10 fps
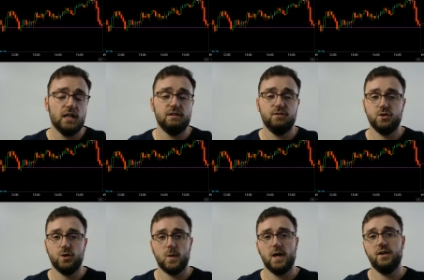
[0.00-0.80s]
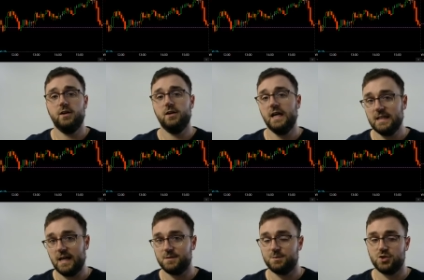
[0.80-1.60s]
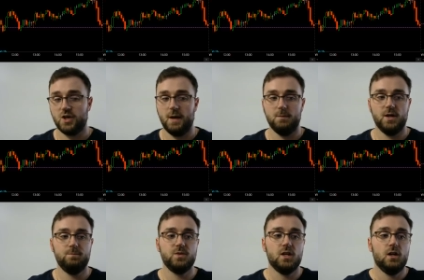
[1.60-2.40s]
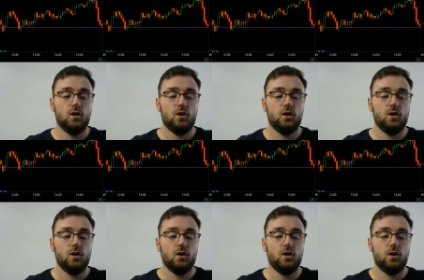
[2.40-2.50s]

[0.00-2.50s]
If you're new around here, hit that subscribe button.